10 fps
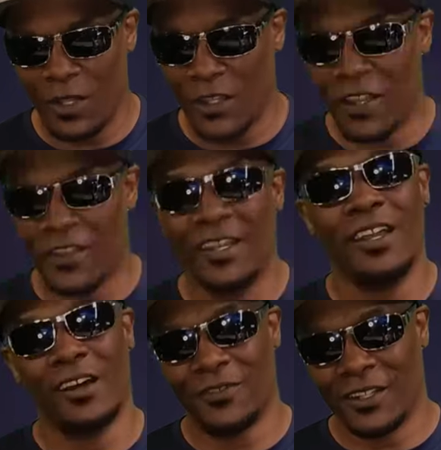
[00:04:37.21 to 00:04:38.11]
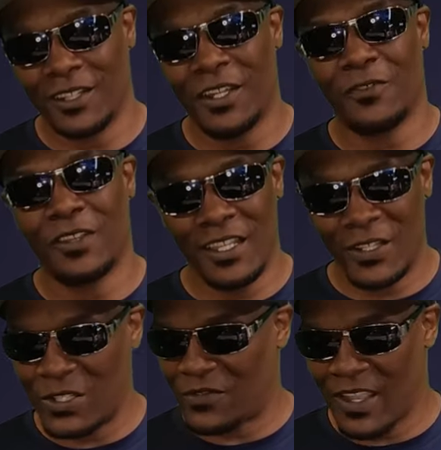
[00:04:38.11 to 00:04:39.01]
with another, a Philadelphia
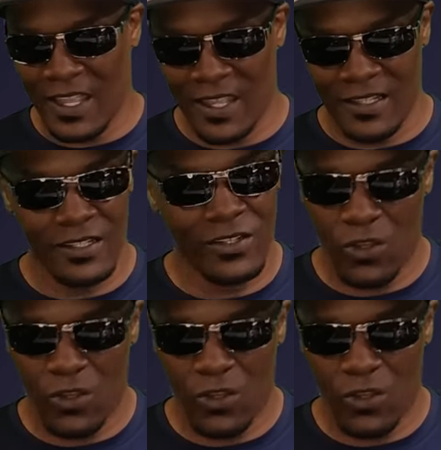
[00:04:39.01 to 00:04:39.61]
Eagles fan.